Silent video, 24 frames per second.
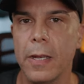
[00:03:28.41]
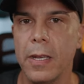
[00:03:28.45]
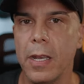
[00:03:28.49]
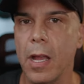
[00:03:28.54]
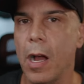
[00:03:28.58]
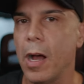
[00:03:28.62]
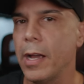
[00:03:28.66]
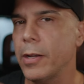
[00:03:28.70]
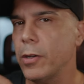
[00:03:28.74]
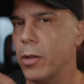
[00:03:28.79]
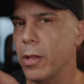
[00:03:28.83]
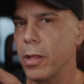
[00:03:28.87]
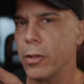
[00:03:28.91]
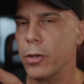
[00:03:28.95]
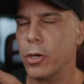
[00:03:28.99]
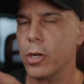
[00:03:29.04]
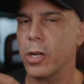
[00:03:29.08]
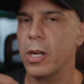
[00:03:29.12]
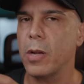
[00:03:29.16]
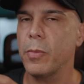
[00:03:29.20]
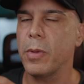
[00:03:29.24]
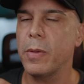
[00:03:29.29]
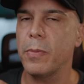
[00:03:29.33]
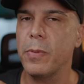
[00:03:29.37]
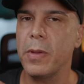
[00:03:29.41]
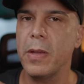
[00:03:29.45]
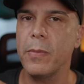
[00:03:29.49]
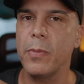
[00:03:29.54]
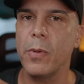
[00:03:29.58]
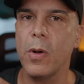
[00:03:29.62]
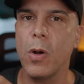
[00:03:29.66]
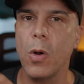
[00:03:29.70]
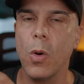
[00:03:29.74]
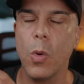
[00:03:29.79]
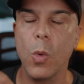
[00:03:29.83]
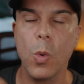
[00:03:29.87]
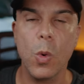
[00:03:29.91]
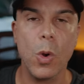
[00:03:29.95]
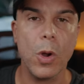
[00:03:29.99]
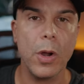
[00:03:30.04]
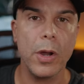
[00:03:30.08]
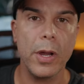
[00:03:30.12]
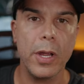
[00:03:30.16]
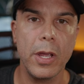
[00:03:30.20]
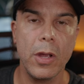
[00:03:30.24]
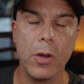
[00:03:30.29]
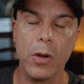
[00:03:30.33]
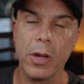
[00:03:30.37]
Now, I know that there are gonna be people
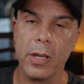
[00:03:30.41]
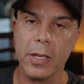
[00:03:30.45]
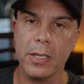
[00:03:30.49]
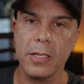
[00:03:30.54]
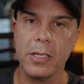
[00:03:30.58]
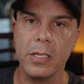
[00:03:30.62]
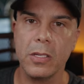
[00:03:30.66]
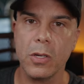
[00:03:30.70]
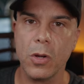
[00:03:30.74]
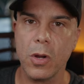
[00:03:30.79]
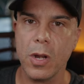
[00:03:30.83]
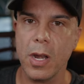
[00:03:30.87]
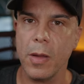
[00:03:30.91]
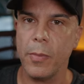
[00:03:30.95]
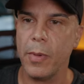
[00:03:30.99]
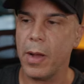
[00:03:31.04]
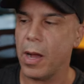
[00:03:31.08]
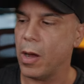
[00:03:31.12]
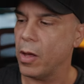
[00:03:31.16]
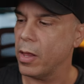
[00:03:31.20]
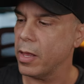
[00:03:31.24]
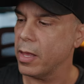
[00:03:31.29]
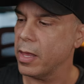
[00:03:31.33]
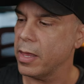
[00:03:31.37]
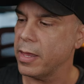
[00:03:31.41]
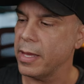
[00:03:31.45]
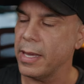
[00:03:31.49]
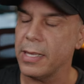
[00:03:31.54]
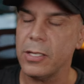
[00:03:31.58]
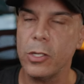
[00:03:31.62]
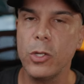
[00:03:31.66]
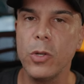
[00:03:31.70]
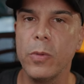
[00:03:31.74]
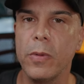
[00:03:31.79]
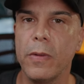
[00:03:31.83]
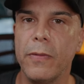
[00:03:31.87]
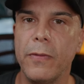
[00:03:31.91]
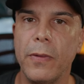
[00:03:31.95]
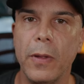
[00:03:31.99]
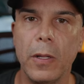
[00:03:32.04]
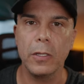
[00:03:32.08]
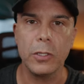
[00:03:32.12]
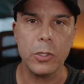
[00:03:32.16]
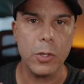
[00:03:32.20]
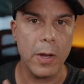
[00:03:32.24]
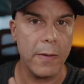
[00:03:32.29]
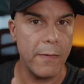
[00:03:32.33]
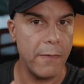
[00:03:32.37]
worry or concerned about this UV
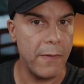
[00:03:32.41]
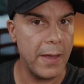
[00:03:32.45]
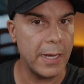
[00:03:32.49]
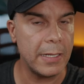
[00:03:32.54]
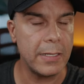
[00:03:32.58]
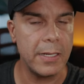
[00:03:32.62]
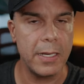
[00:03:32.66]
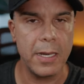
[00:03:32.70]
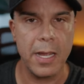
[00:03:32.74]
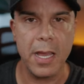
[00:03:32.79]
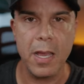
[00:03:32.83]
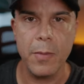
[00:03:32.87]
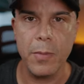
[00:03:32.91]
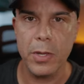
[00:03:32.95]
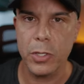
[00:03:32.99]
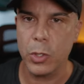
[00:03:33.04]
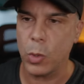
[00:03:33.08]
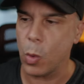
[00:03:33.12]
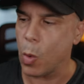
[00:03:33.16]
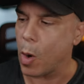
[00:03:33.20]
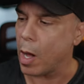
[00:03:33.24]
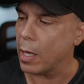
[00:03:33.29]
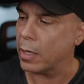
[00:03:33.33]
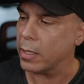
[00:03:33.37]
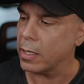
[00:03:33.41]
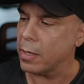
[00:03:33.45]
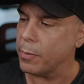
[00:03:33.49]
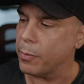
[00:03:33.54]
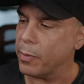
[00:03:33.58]
filter affecting image quality,